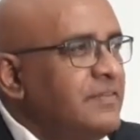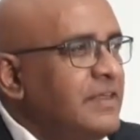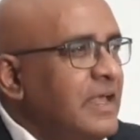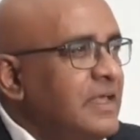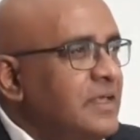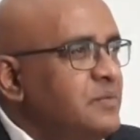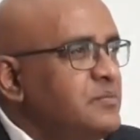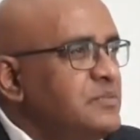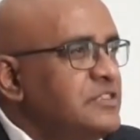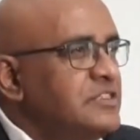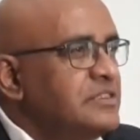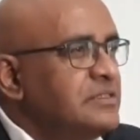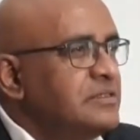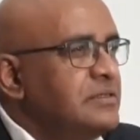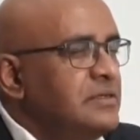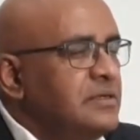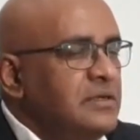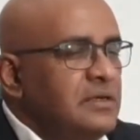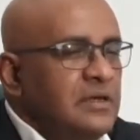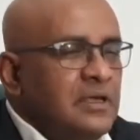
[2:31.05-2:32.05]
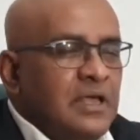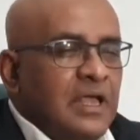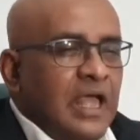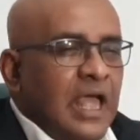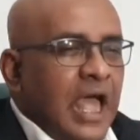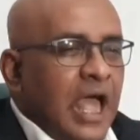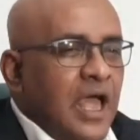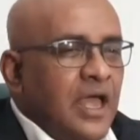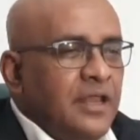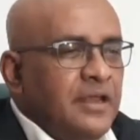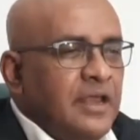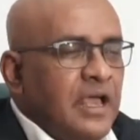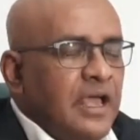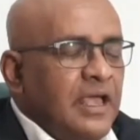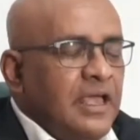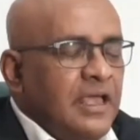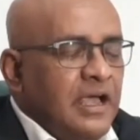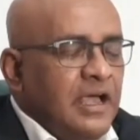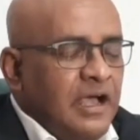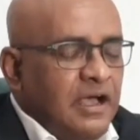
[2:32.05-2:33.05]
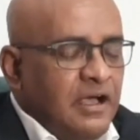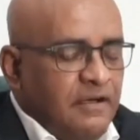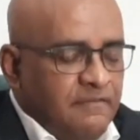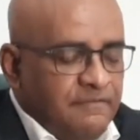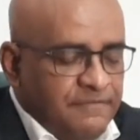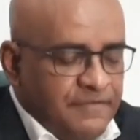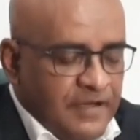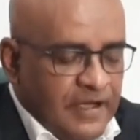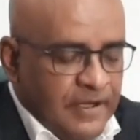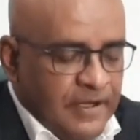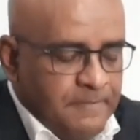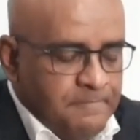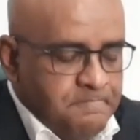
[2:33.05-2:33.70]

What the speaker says: times, and I have,